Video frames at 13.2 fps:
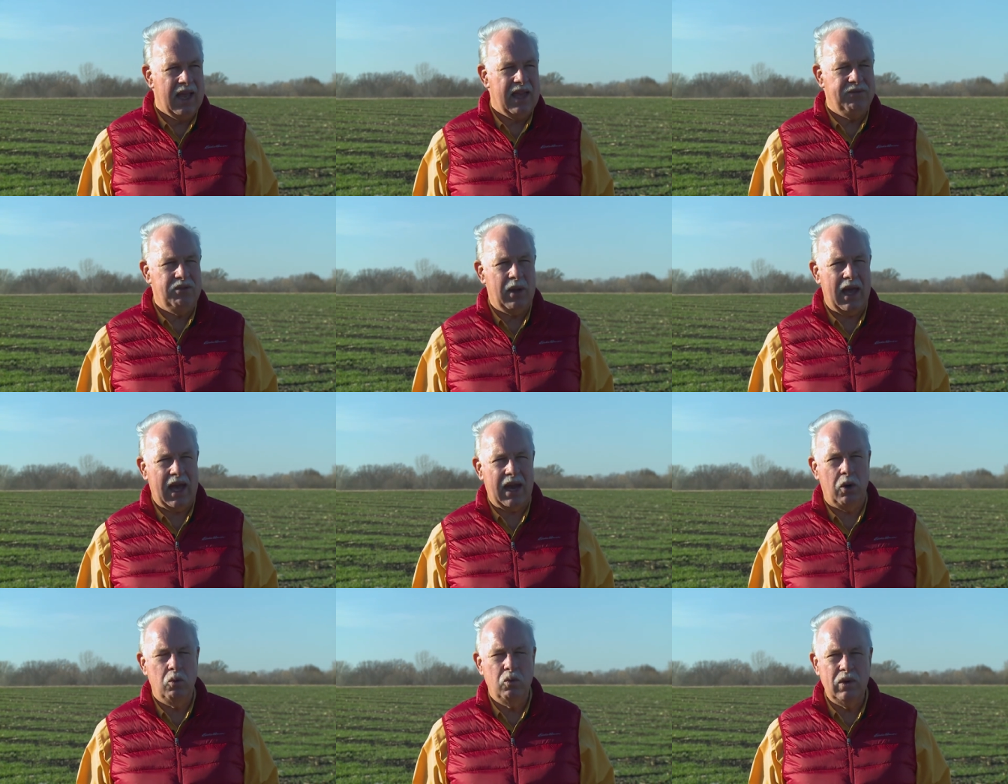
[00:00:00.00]
If you
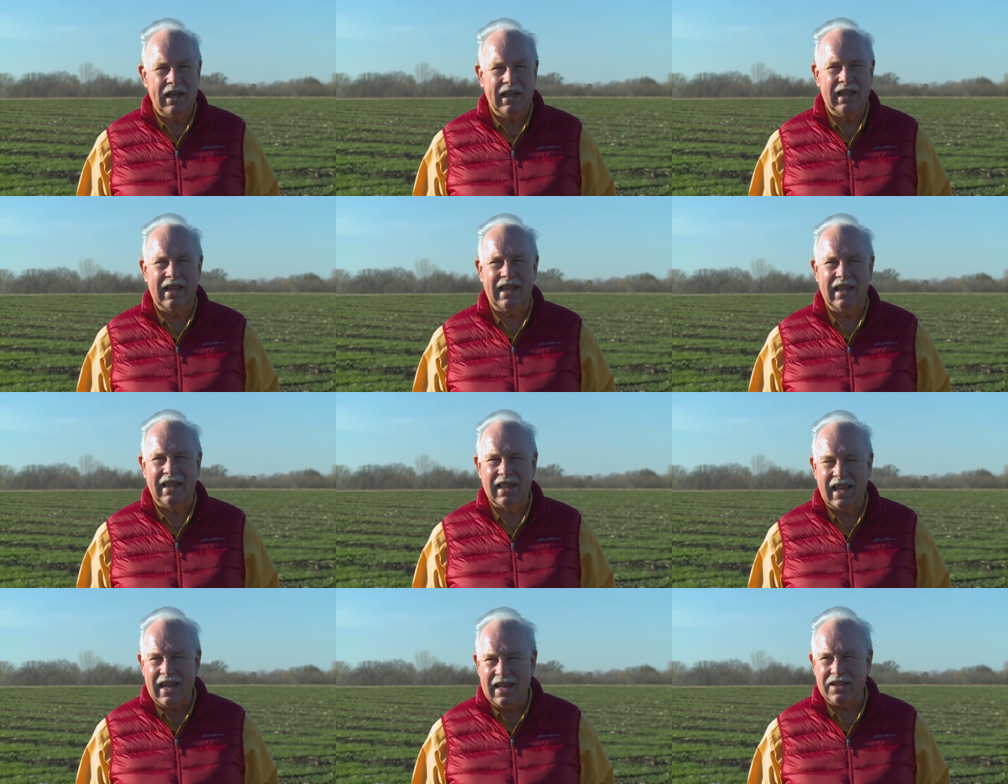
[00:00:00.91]
had a really
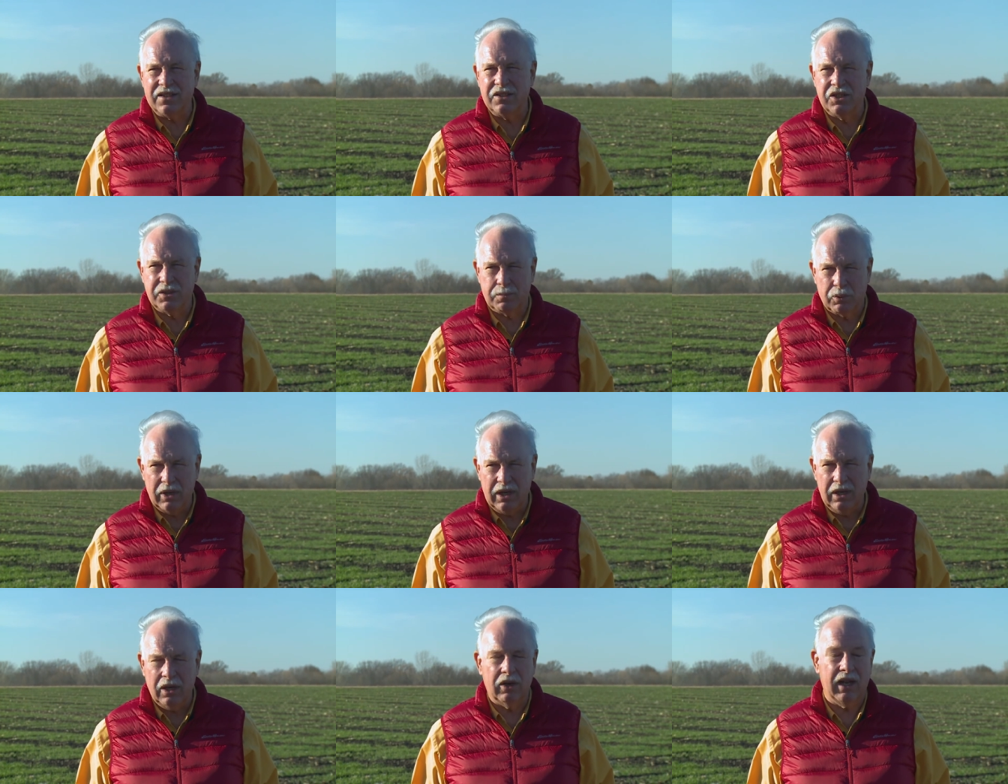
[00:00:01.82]
late
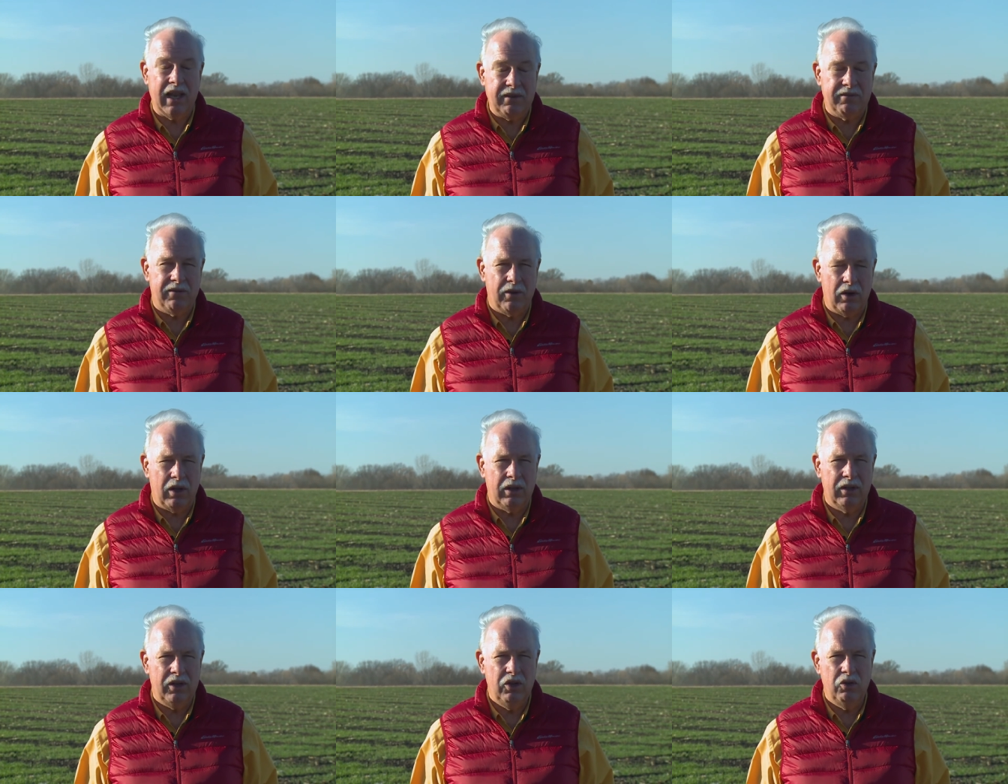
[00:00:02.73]
spring or late
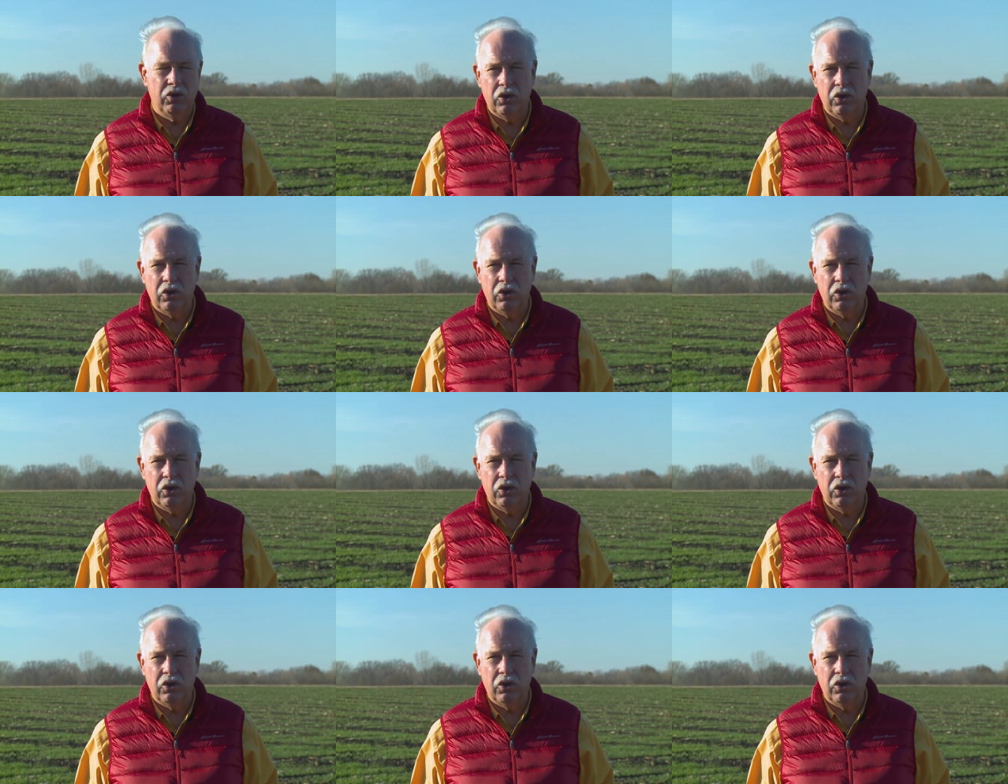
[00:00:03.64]
fall, you